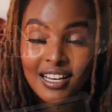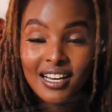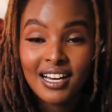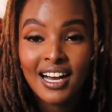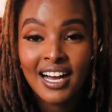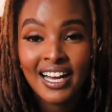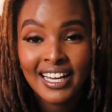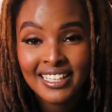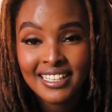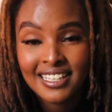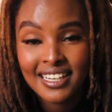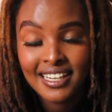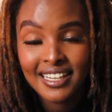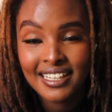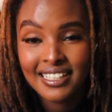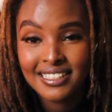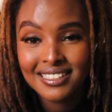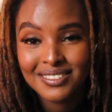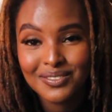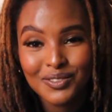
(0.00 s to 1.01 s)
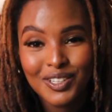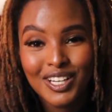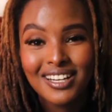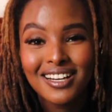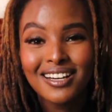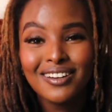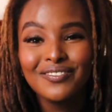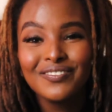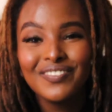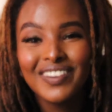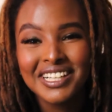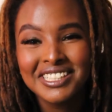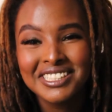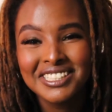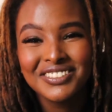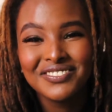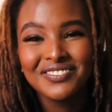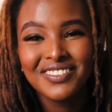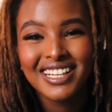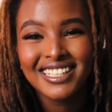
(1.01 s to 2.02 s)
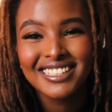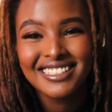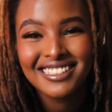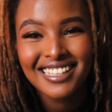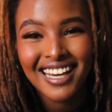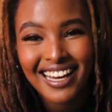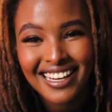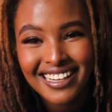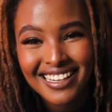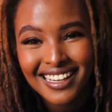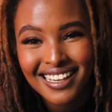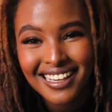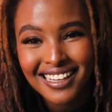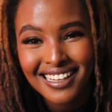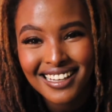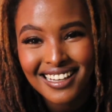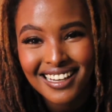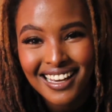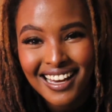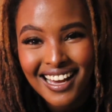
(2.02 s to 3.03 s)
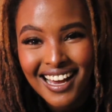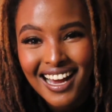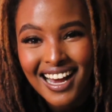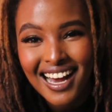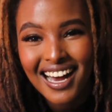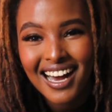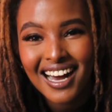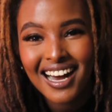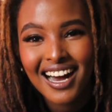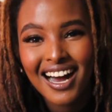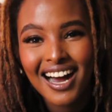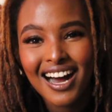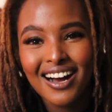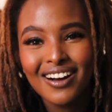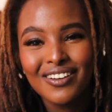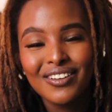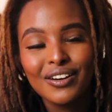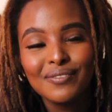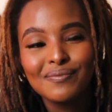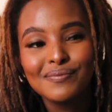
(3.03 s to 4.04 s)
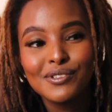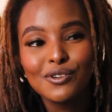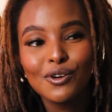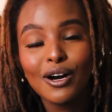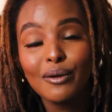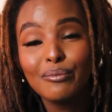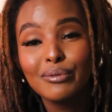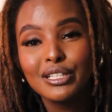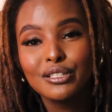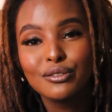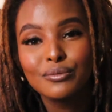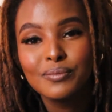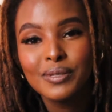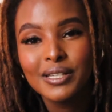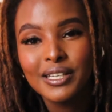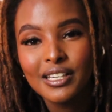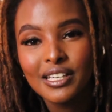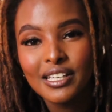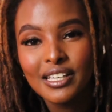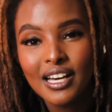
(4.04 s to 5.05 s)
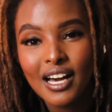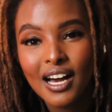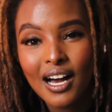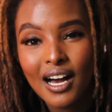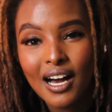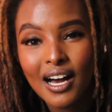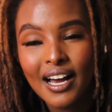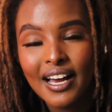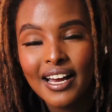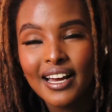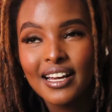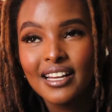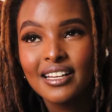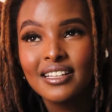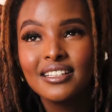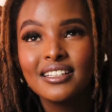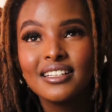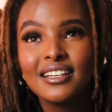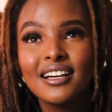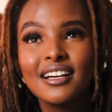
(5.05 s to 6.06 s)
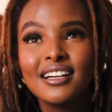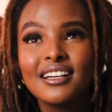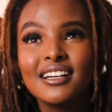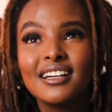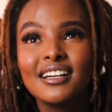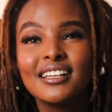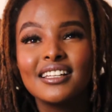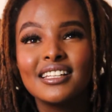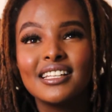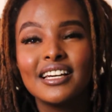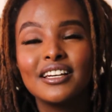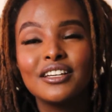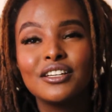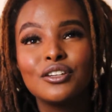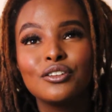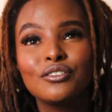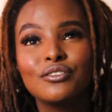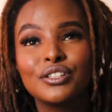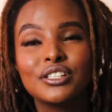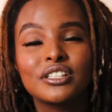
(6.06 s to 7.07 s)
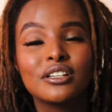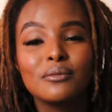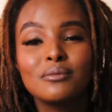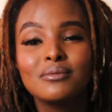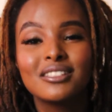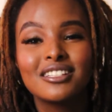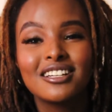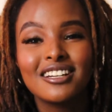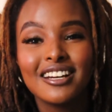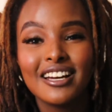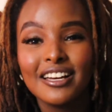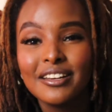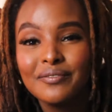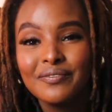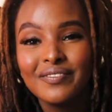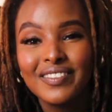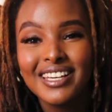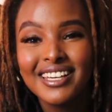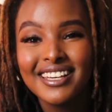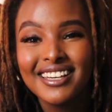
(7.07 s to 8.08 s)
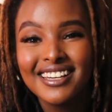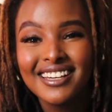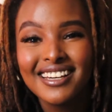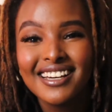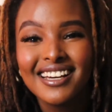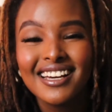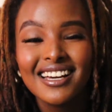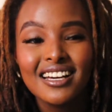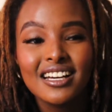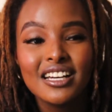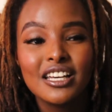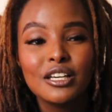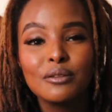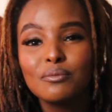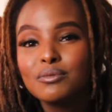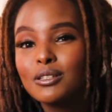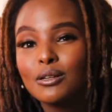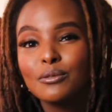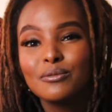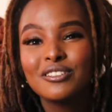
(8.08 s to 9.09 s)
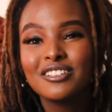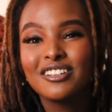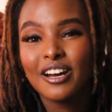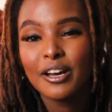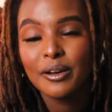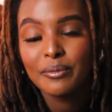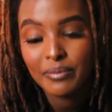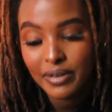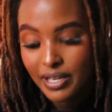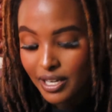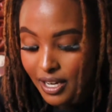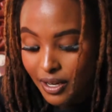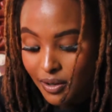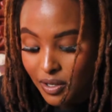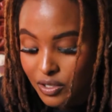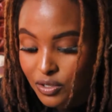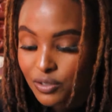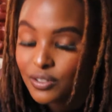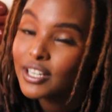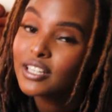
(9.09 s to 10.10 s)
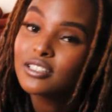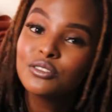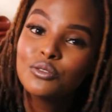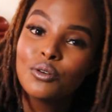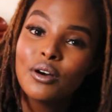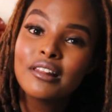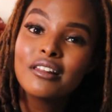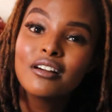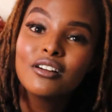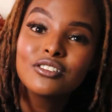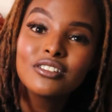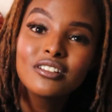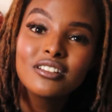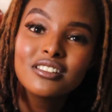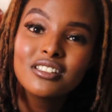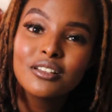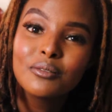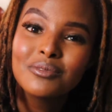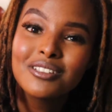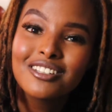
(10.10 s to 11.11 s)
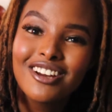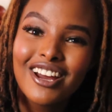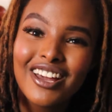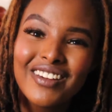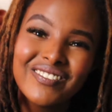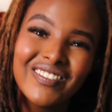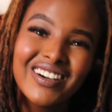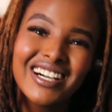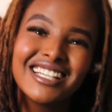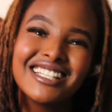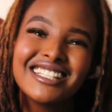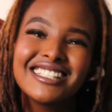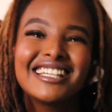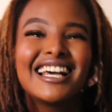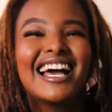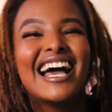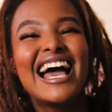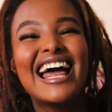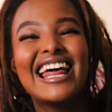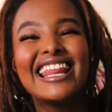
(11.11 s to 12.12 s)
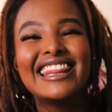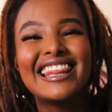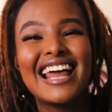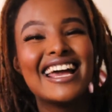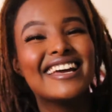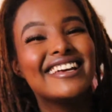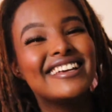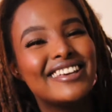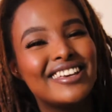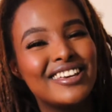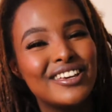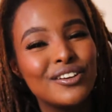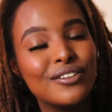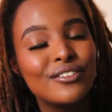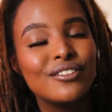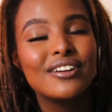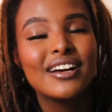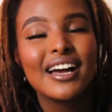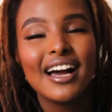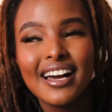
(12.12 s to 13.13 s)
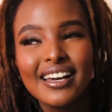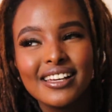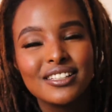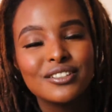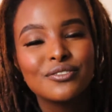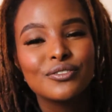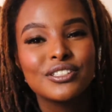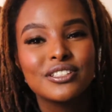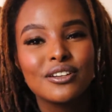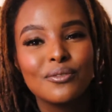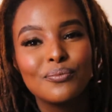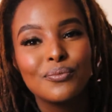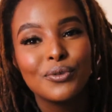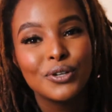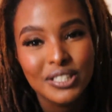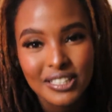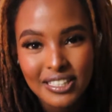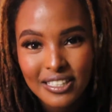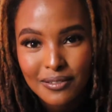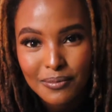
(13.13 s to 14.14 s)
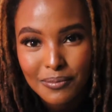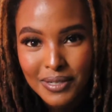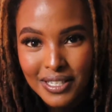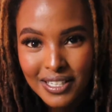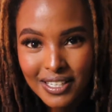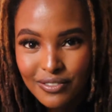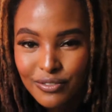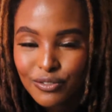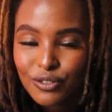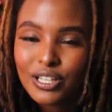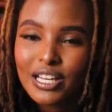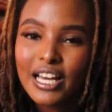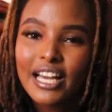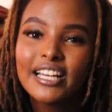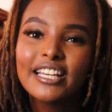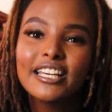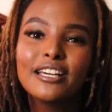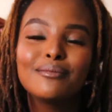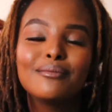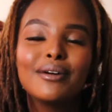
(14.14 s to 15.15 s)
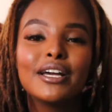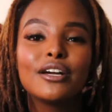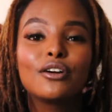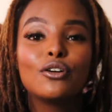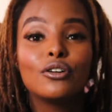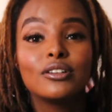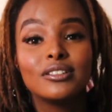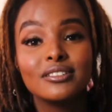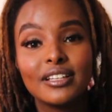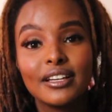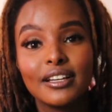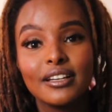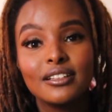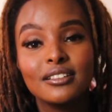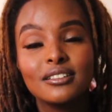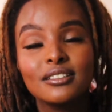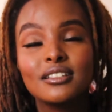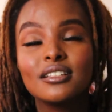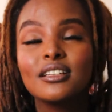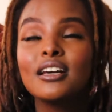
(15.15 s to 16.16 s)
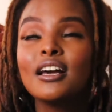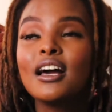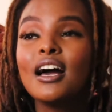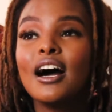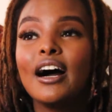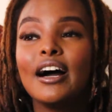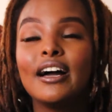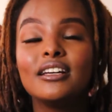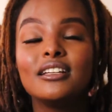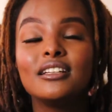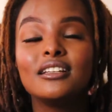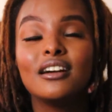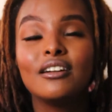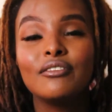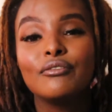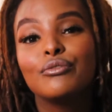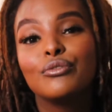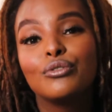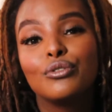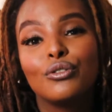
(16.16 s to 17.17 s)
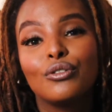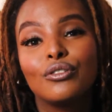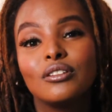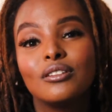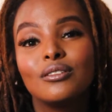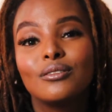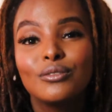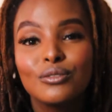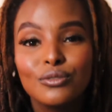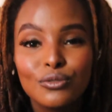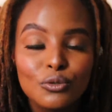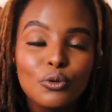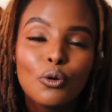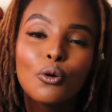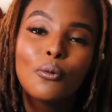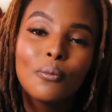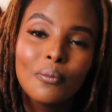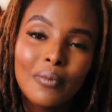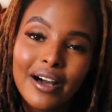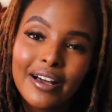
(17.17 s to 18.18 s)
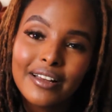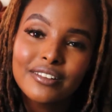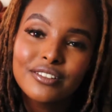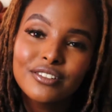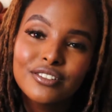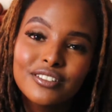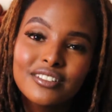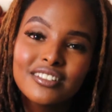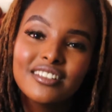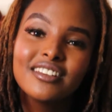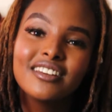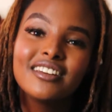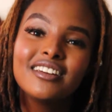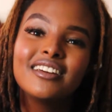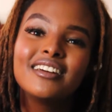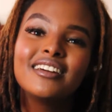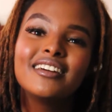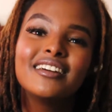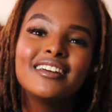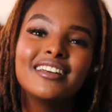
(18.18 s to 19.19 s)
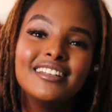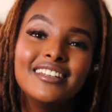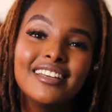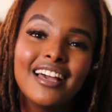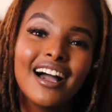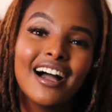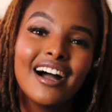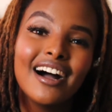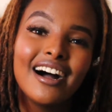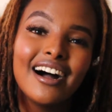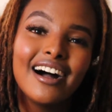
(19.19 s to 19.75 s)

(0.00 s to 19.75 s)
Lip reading: Hi guys, welcome back to my channel. I'm so happy to be here and thank you for subscribing. Keep subscribing. I want to get to 1,000 subscribers. Thank you guys for supporting me, for liking my content. I love you all so much. Yeah.